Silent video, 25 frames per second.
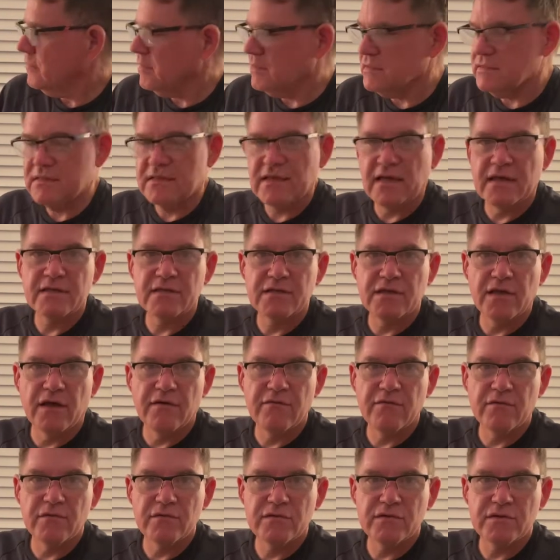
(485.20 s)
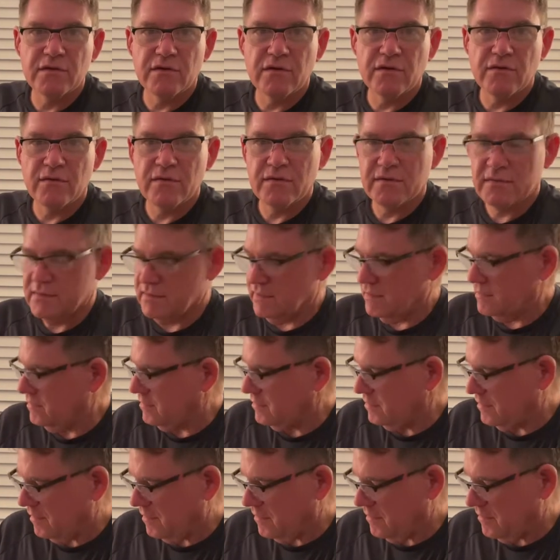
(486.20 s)
sketch cover, so
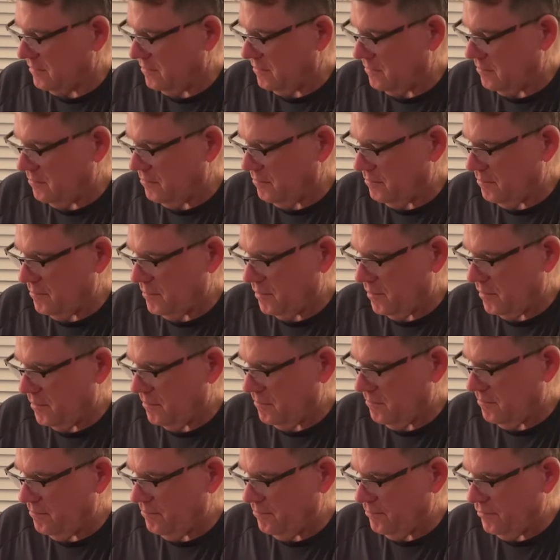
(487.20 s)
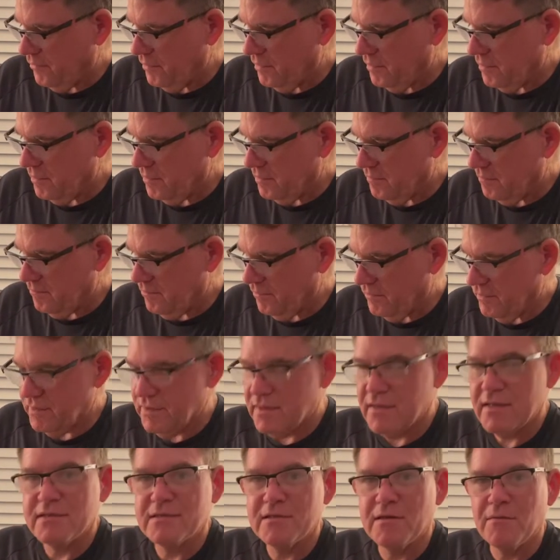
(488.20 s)
it's a pretty good, pretty
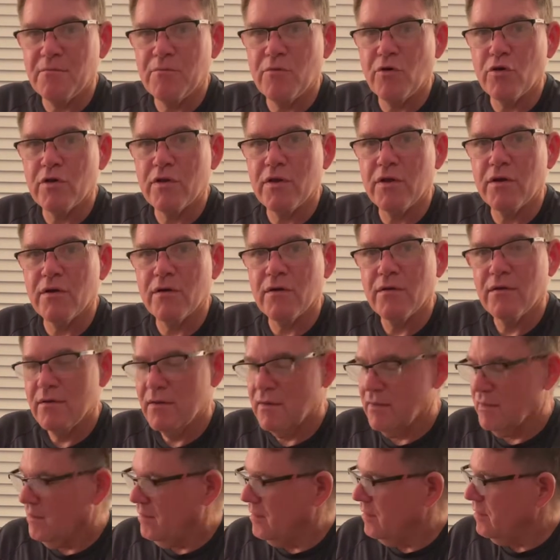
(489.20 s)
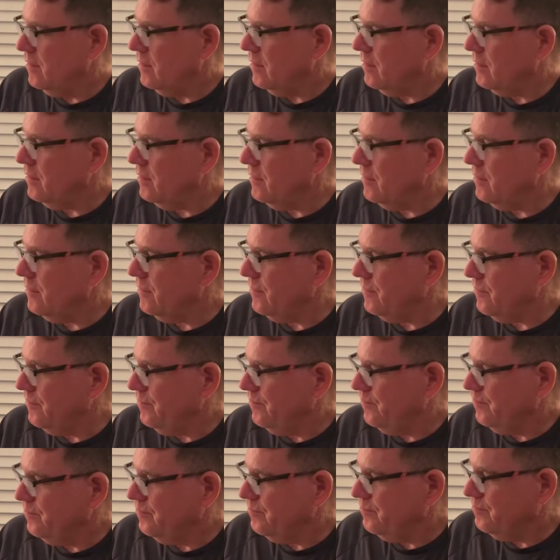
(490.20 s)
decent book here.
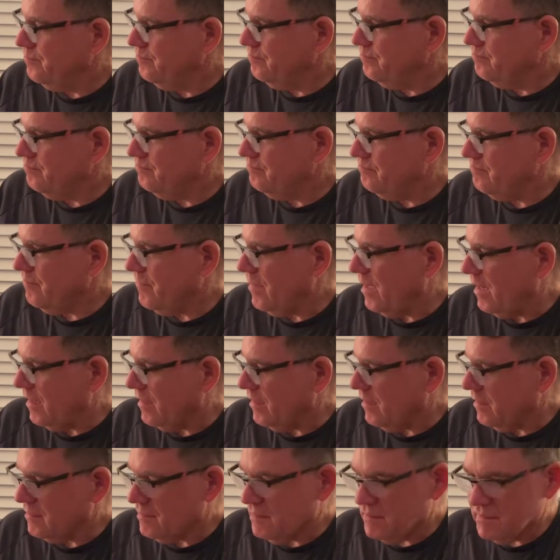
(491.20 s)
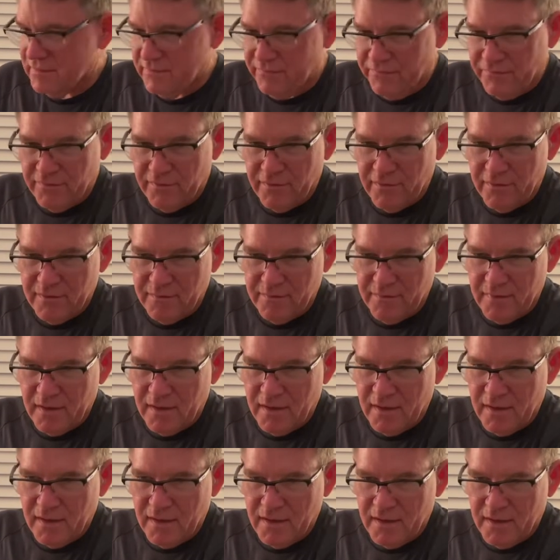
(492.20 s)
Man, I got this
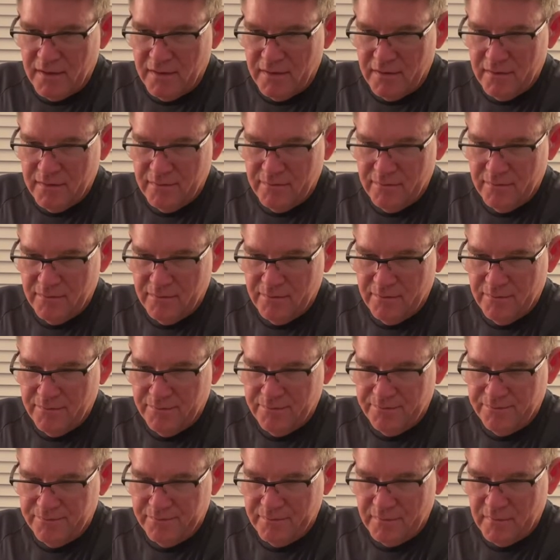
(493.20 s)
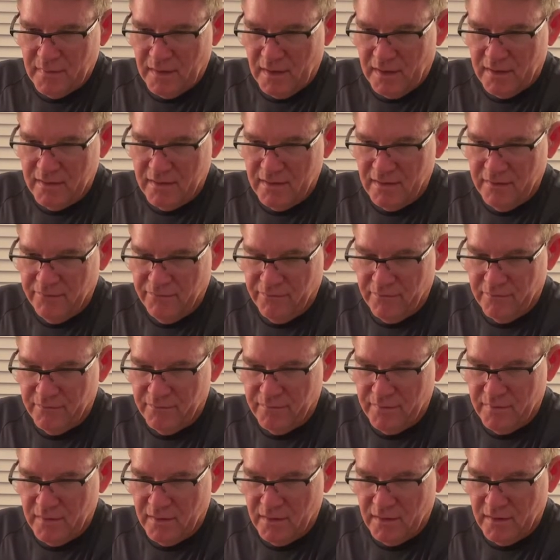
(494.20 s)
from I think
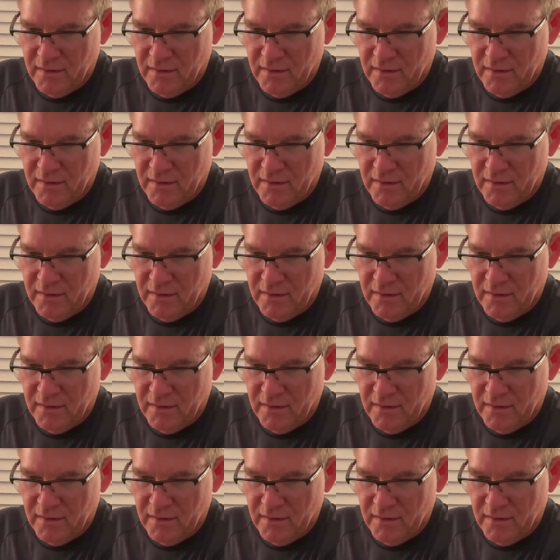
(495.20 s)
from